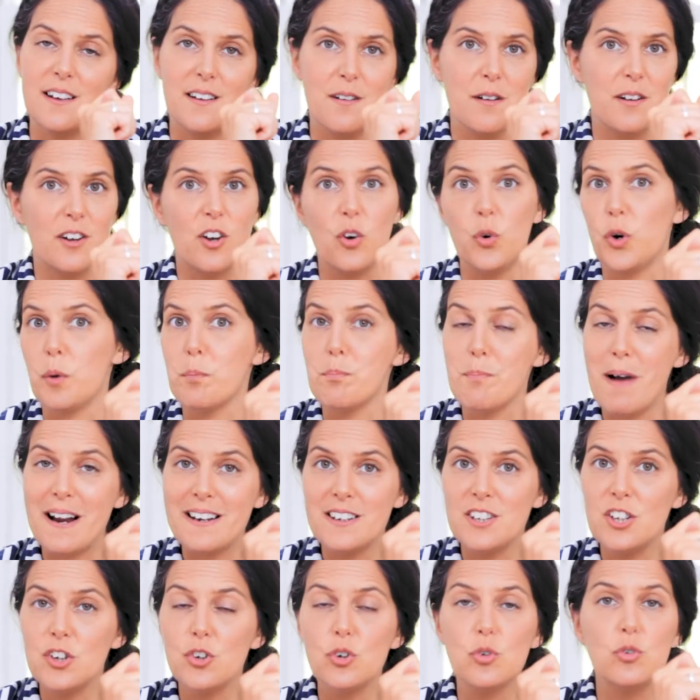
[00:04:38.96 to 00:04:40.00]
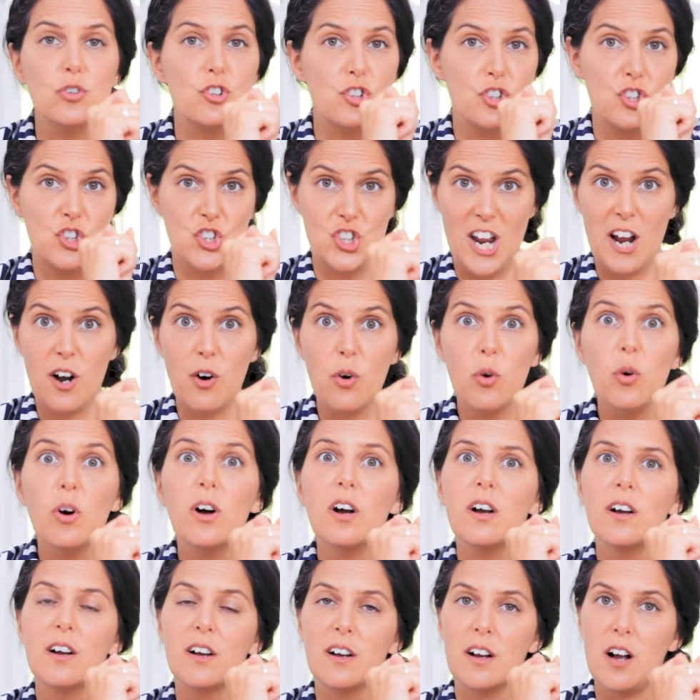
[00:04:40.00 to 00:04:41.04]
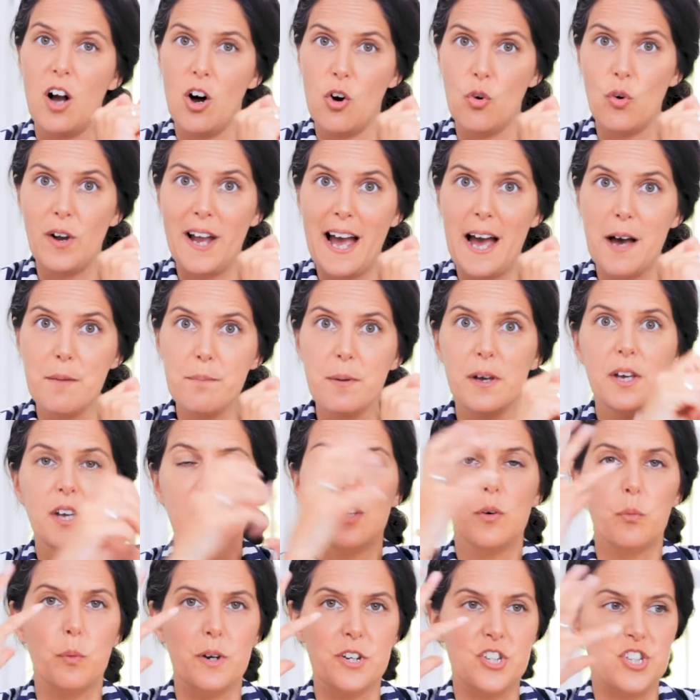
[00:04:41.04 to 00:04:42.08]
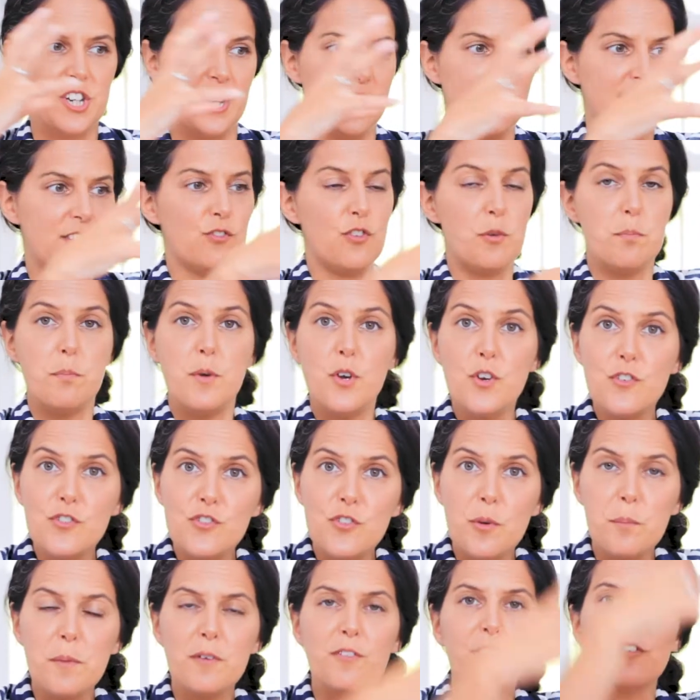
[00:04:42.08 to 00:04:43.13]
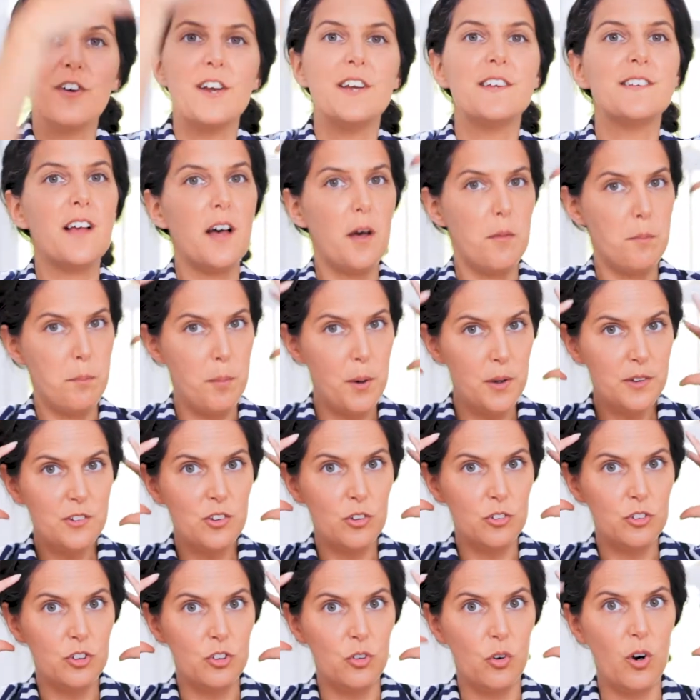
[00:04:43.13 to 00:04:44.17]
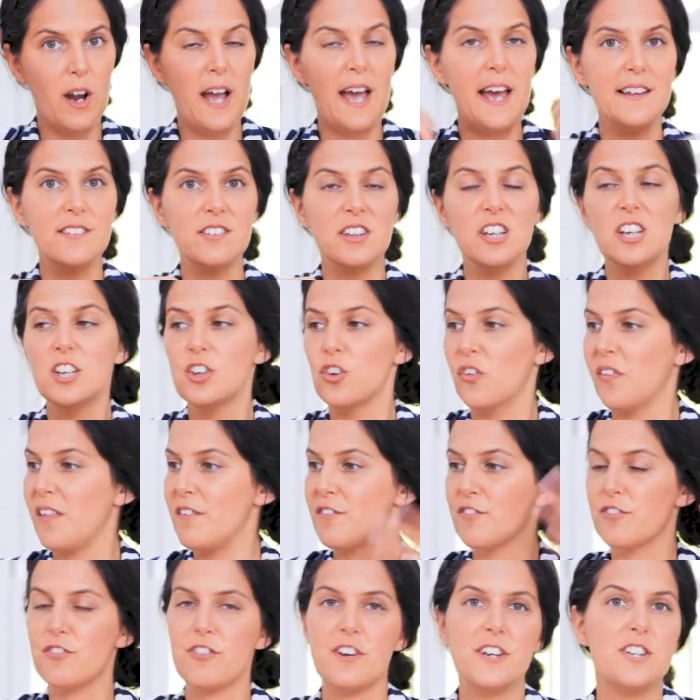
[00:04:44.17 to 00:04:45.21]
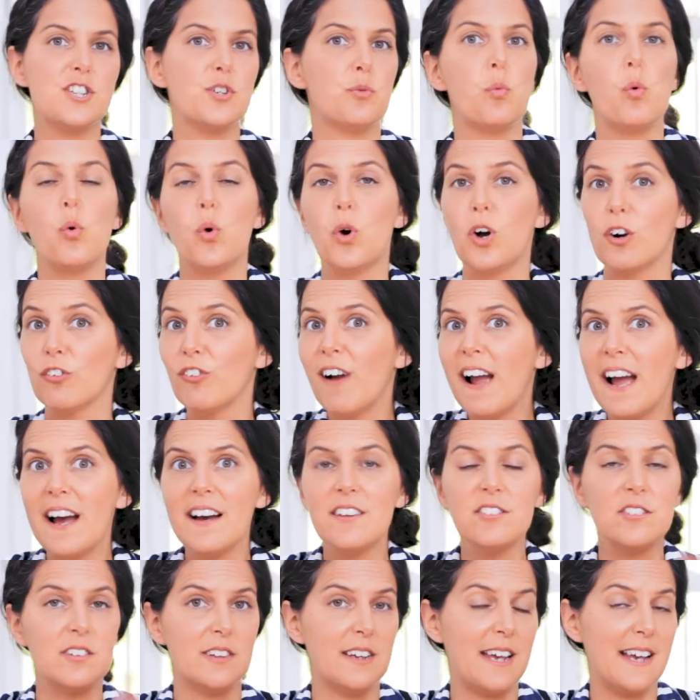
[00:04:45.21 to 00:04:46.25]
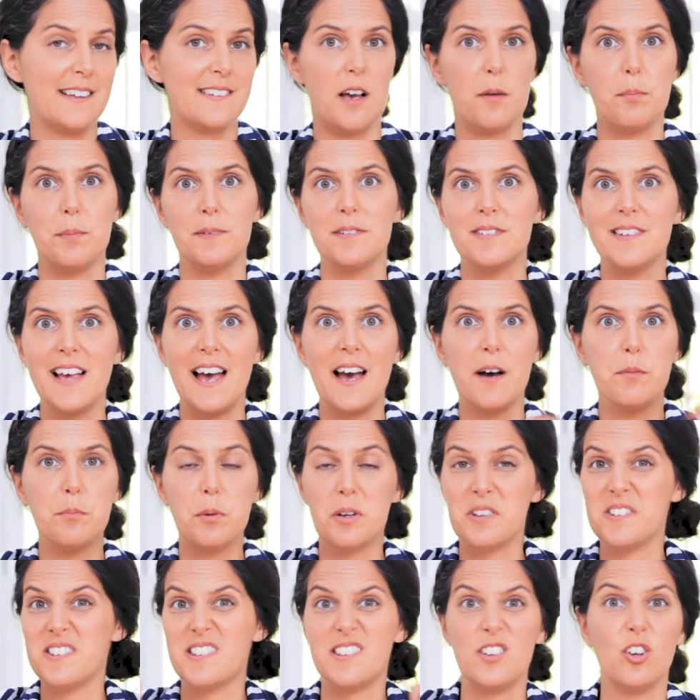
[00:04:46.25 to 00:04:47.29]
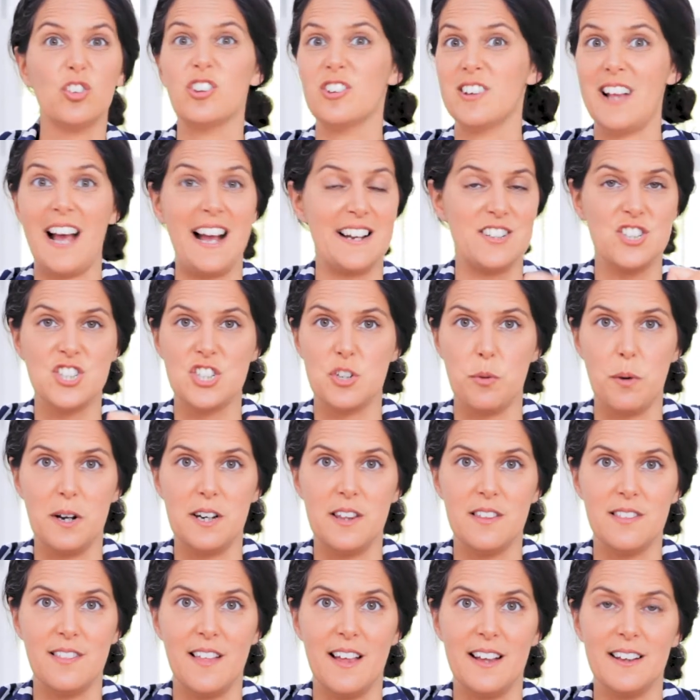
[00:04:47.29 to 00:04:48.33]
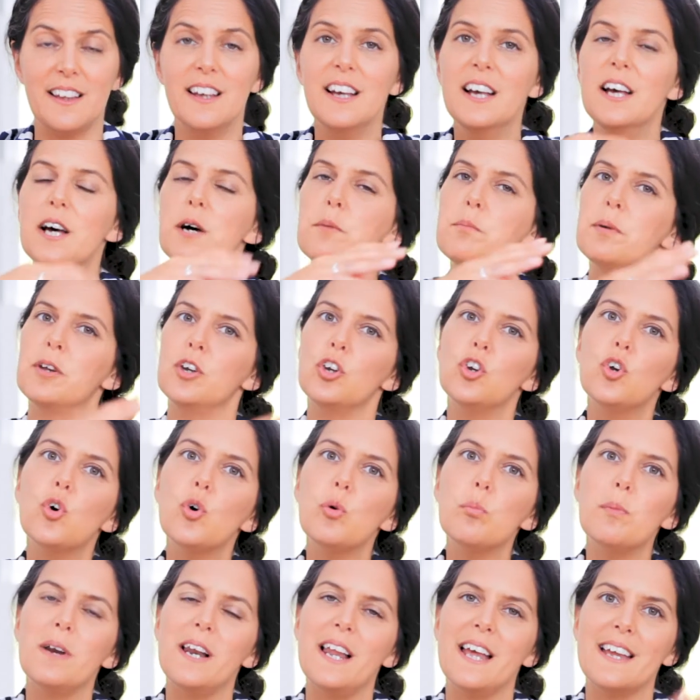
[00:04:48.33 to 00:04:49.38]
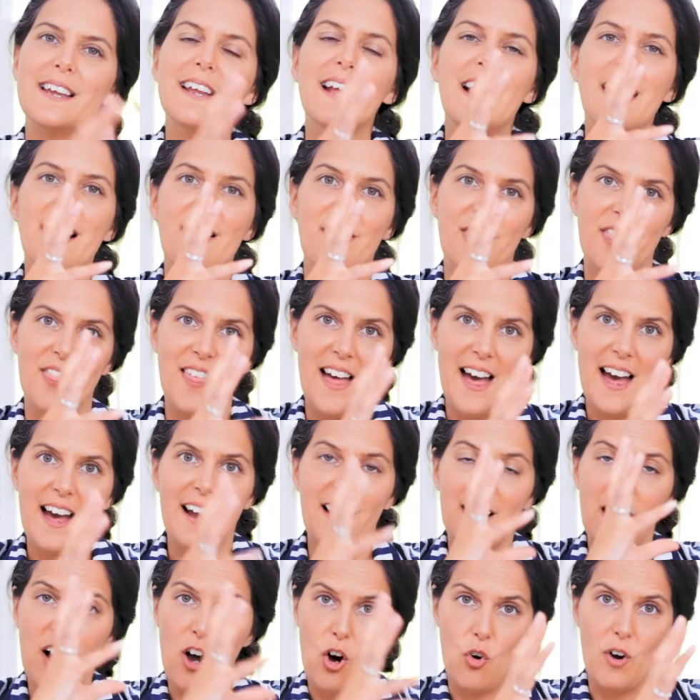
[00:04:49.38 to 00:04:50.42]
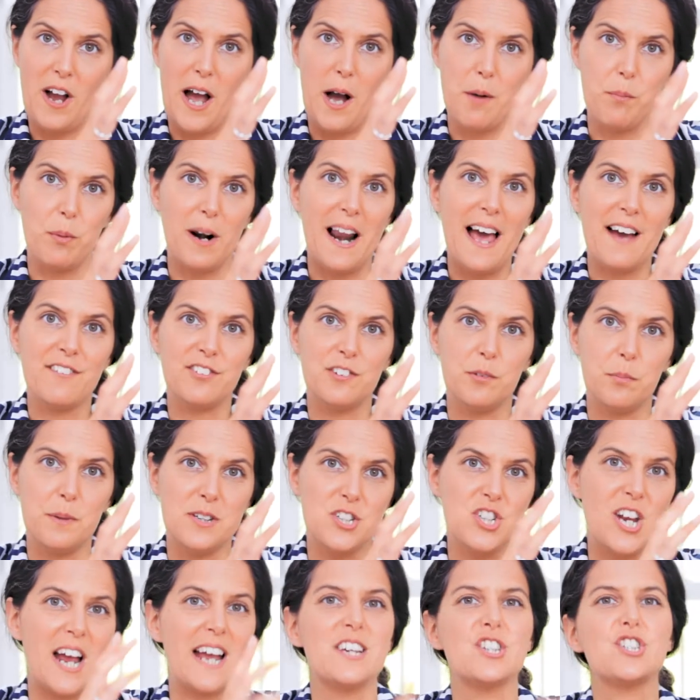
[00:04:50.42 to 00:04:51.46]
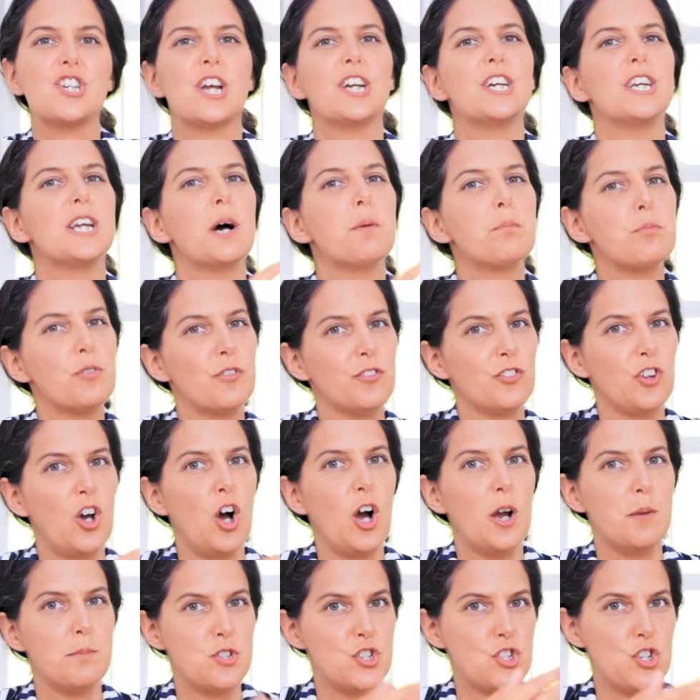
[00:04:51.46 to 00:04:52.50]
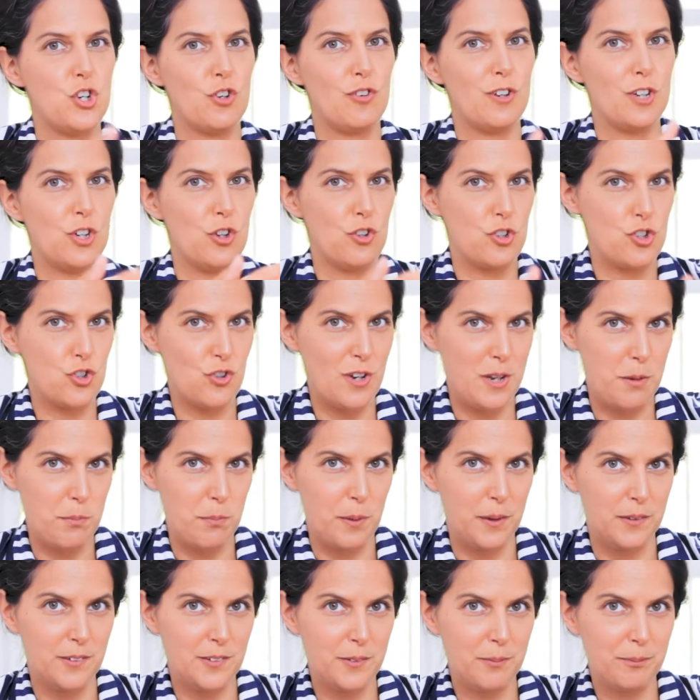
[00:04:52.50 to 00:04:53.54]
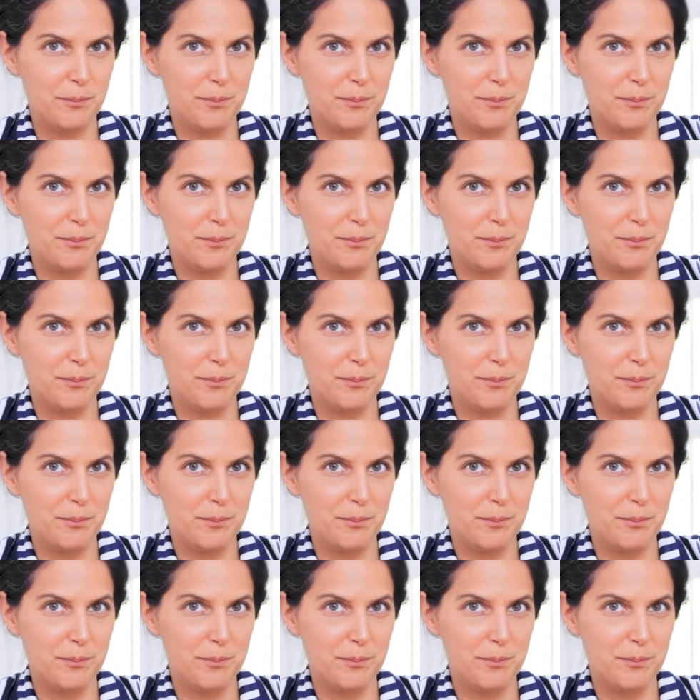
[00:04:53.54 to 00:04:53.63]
called a manual gel cold cap, which is removed from a freezer and put on your head. You're then free to walk around and get up and down because it's not attached to anything. But normally that cold cap will have to be changed a number of times during your treatment.